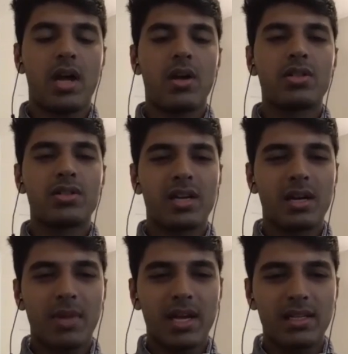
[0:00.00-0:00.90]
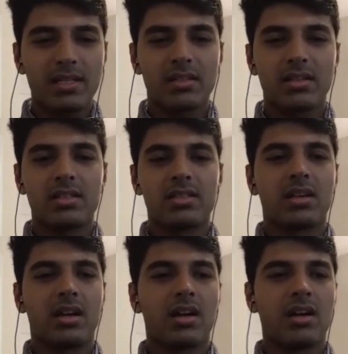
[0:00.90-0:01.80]
So I also did my
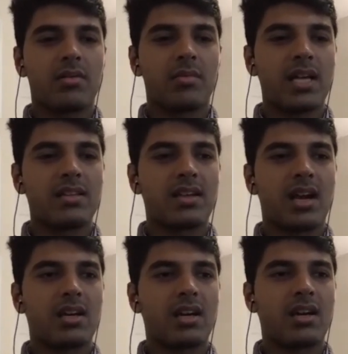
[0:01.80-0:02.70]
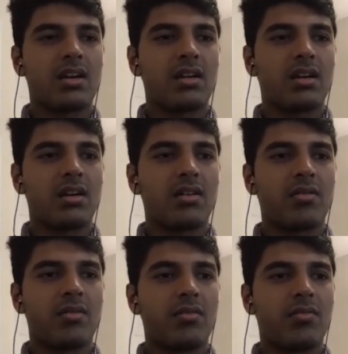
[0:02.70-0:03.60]
research. I started
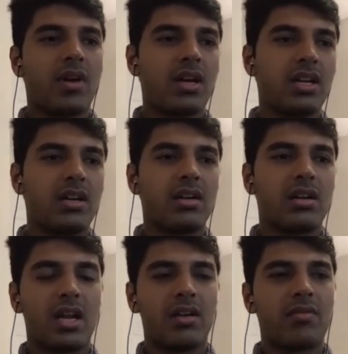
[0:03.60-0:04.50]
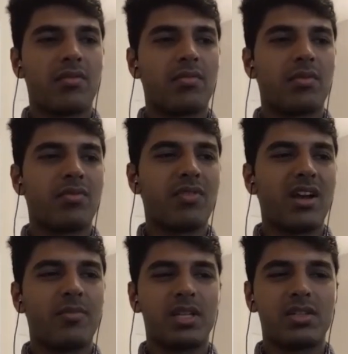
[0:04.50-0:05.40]
1 year, like
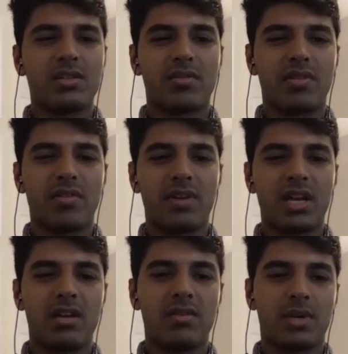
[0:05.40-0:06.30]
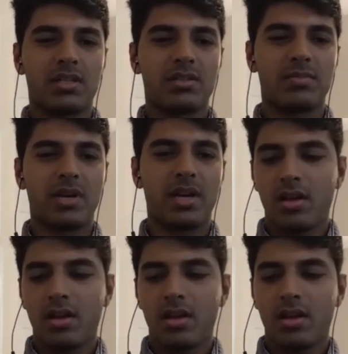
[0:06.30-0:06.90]
12 months or 15 months.